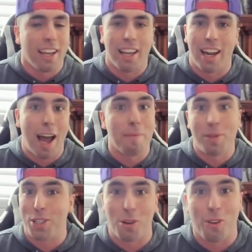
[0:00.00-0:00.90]
it
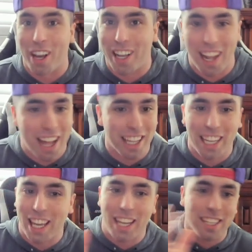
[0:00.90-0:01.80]
happened so quick. LA
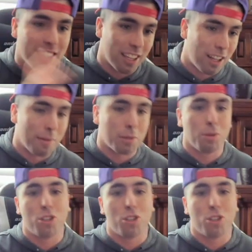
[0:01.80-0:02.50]
Kings to the Columbus Blue